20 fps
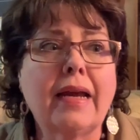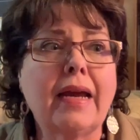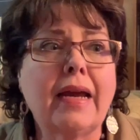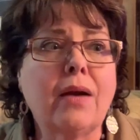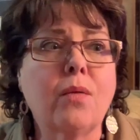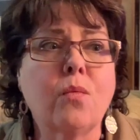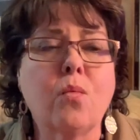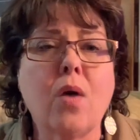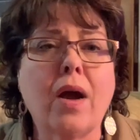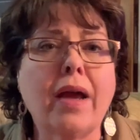
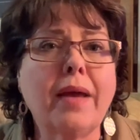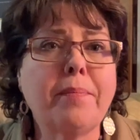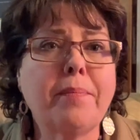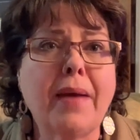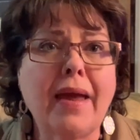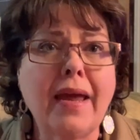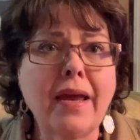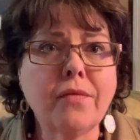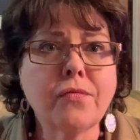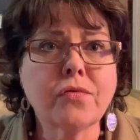why
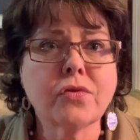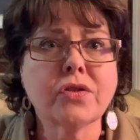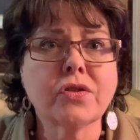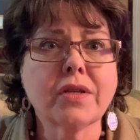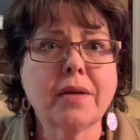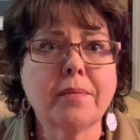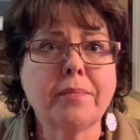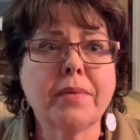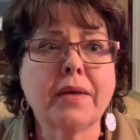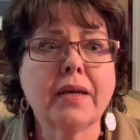pay for
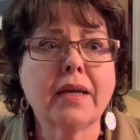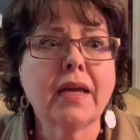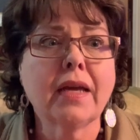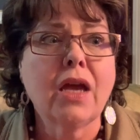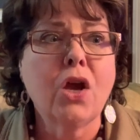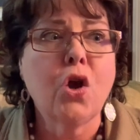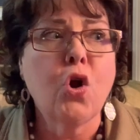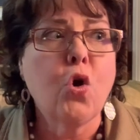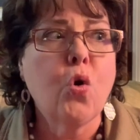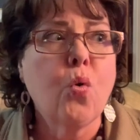something
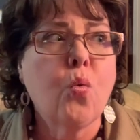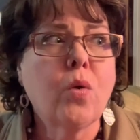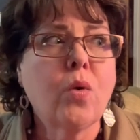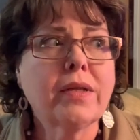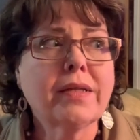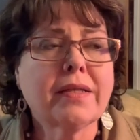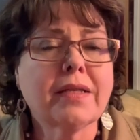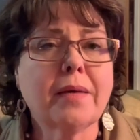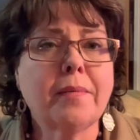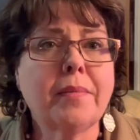when
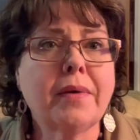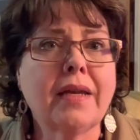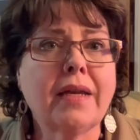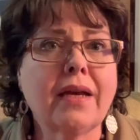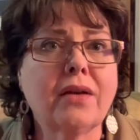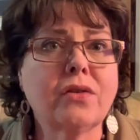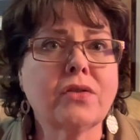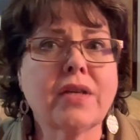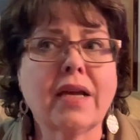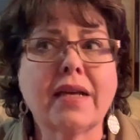somebody
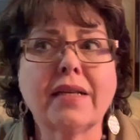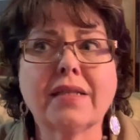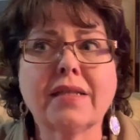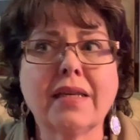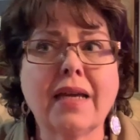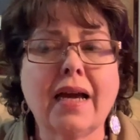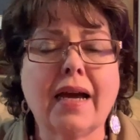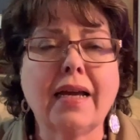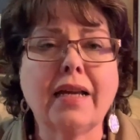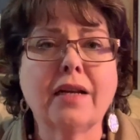else has
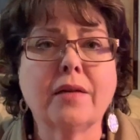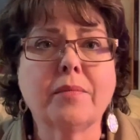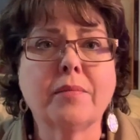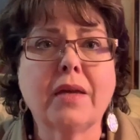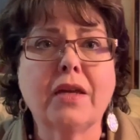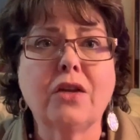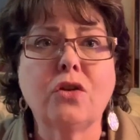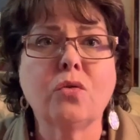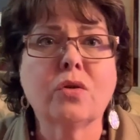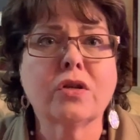the item
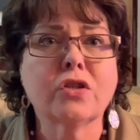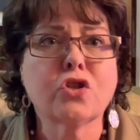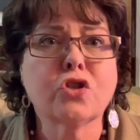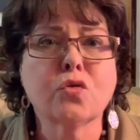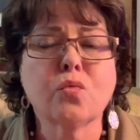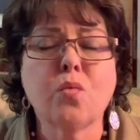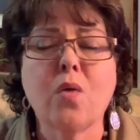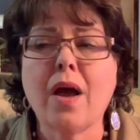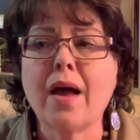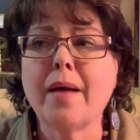that you can
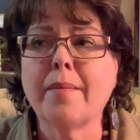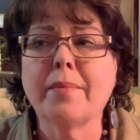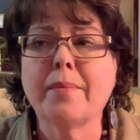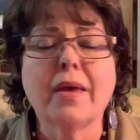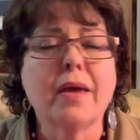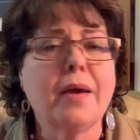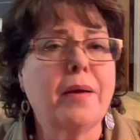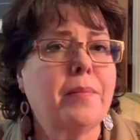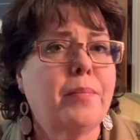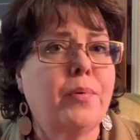swap?
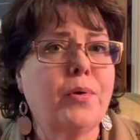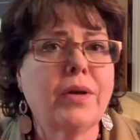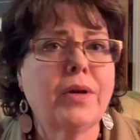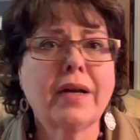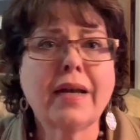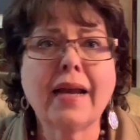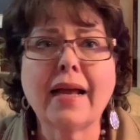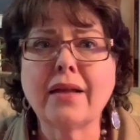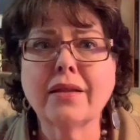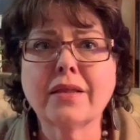Put
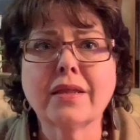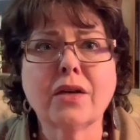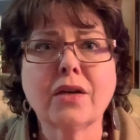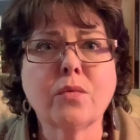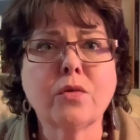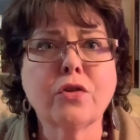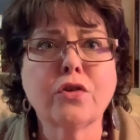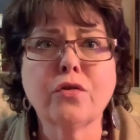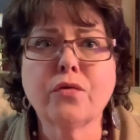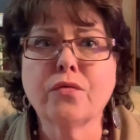it out there
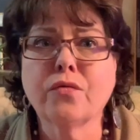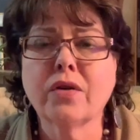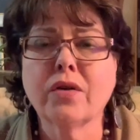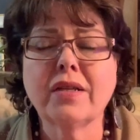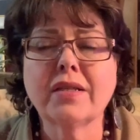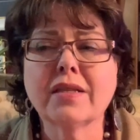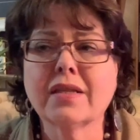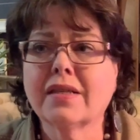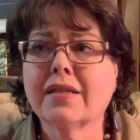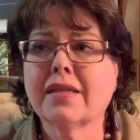with your
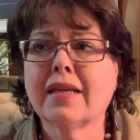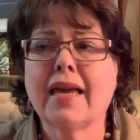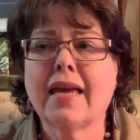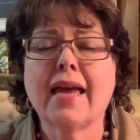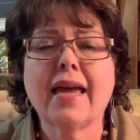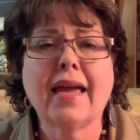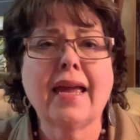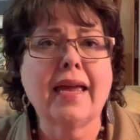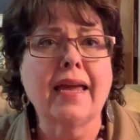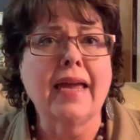friends and say,
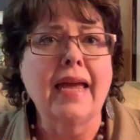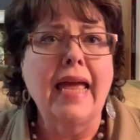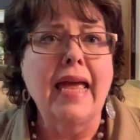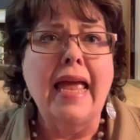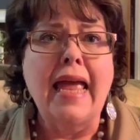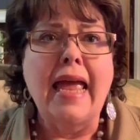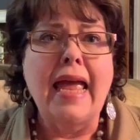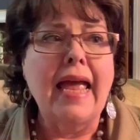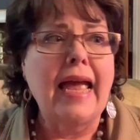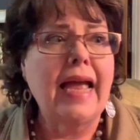hey,
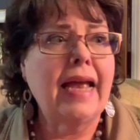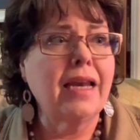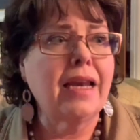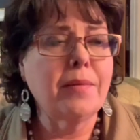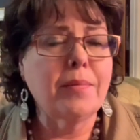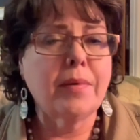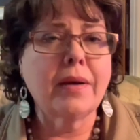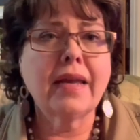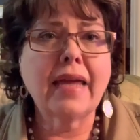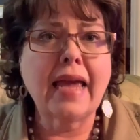
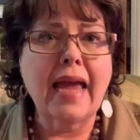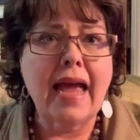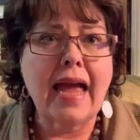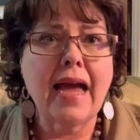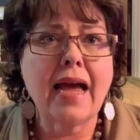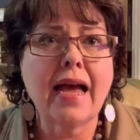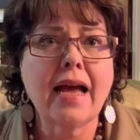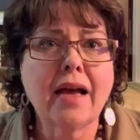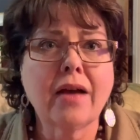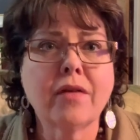anybody
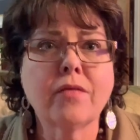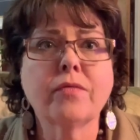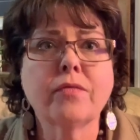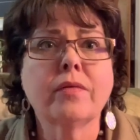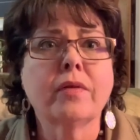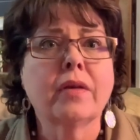have